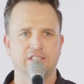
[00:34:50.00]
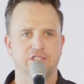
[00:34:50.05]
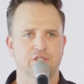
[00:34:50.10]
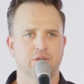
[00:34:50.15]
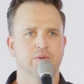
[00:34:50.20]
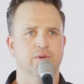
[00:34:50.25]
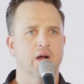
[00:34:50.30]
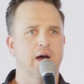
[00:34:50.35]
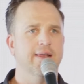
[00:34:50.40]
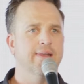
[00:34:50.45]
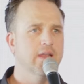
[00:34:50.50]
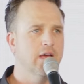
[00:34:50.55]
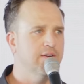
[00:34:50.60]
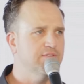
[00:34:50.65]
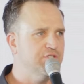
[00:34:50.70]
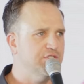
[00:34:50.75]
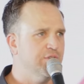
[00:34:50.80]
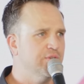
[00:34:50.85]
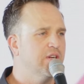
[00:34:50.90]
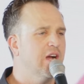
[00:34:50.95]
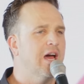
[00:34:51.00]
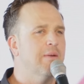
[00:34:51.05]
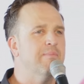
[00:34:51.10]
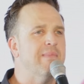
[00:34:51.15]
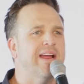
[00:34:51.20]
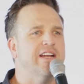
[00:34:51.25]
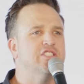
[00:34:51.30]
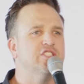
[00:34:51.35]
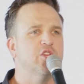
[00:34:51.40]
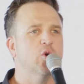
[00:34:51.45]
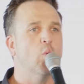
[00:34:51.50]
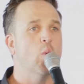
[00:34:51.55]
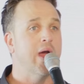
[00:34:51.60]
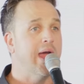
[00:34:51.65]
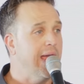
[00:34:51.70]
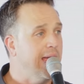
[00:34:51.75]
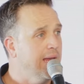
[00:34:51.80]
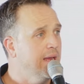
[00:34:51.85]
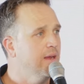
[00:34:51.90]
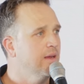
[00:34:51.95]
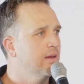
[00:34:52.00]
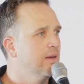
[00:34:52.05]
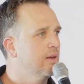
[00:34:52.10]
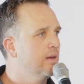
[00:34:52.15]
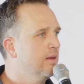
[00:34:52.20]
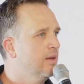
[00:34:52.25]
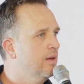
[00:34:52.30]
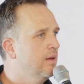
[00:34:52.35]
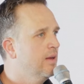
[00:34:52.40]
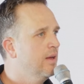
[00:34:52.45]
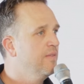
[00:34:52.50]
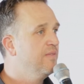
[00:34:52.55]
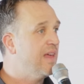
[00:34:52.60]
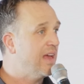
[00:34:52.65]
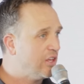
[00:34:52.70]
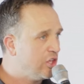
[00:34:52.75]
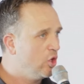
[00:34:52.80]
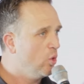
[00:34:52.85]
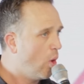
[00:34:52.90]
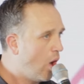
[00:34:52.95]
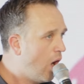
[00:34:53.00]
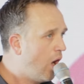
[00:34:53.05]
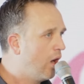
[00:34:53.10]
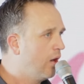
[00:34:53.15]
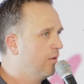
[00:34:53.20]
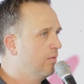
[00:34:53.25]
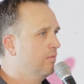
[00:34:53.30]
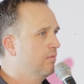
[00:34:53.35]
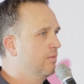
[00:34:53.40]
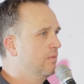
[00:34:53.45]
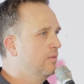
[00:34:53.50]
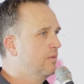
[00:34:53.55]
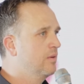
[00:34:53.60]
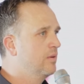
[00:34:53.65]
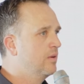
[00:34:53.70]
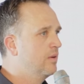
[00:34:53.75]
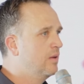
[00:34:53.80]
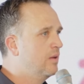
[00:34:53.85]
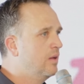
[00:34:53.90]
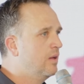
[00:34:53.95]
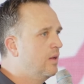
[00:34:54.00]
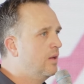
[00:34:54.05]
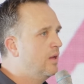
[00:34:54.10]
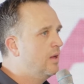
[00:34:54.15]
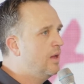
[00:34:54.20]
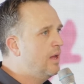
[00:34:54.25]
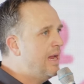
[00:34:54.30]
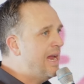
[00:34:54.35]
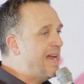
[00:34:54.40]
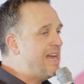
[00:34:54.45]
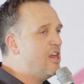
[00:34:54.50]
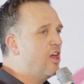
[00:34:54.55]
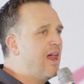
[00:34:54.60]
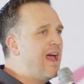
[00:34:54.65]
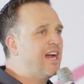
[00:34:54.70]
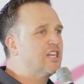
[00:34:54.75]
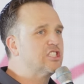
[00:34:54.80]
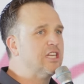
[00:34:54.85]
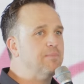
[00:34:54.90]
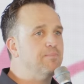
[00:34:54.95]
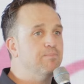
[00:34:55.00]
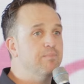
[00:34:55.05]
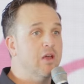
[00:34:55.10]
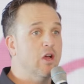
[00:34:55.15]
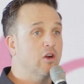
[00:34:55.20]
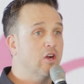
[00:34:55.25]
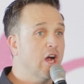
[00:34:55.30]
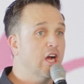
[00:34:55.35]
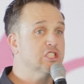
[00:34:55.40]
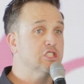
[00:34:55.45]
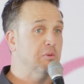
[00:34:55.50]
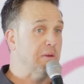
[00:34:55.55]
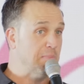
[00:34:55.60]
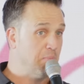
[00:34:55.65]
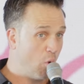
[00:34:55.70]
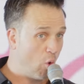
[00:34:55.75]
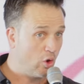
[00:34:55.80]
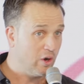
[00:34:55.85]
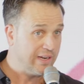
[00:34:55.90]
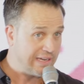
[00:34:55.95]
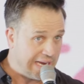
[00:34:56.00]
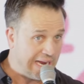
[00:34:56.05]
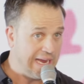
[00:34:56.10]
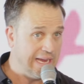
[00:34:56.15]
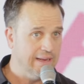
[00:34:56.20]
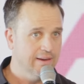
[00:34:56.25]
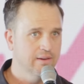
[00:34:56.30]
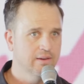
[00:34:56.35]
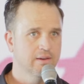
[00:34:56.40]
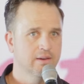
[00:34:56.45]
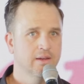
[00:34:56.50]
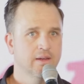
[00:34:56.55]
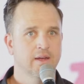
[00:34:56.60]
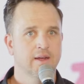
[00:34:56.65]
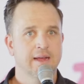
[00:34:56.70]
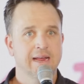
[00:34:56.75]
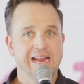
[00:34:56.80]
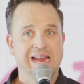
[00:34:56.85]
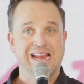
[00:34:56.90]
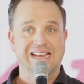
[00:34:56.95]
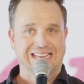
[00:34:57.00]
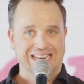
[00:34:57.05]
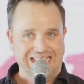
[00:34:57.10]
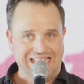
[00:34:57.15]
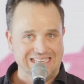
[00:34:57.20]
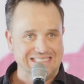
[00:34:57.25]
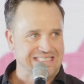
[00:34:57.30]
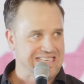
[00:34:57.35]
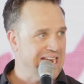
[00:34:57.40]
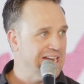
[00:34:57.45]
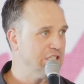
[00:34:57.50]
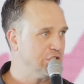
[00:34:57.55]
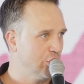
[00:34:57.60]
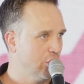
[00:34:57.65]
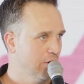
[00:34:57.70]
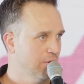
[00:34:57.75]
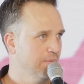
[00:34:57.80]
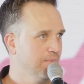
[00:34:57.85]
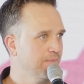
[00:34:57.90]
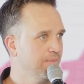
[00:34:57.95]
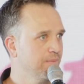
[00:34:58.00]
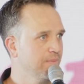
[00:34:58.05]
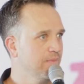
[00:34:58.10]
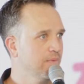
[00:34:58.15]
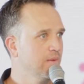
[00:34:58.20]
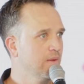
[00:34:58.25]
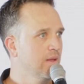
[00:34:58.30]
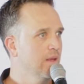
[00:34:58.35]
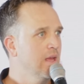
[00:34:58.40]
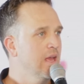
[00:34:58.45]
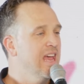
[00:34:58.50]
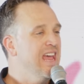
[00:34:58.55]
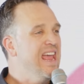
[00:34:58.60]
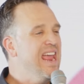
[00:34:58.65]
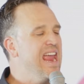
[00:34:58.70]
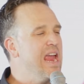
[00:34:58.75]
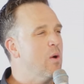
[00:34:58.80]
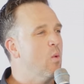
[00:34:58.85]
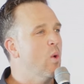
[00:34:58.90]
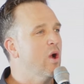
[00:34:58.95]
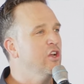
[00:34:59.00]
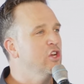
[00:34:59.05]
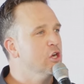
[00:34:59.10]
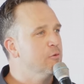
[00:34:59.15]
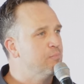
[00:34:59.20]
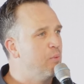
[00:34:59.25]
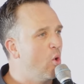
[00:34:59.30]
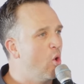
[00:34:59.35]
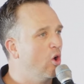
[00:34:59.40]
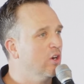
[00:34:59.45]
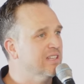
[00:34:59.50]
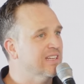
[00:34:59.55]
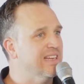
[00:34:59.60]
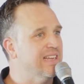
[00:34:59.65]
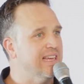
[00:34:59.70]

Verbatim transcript: you, God loves you, God made you the way that you are. And he'll actually he'll cause you to be born again into his nature. And when you're born into